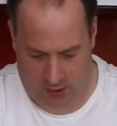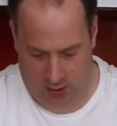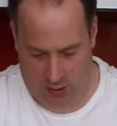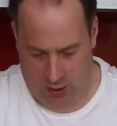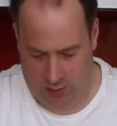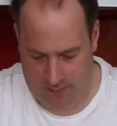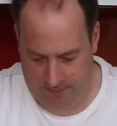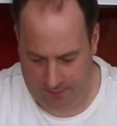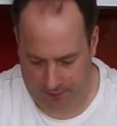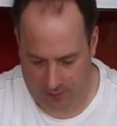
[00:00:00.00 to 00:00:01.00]
So
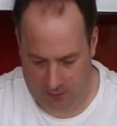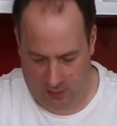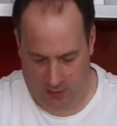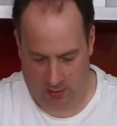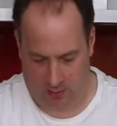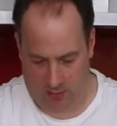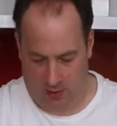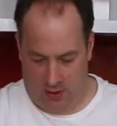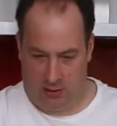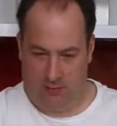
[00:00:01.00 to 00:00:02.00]

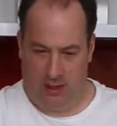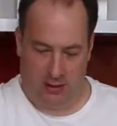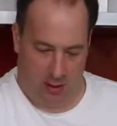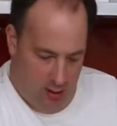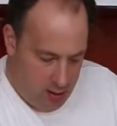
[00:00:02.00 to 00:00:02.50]
there's a batar.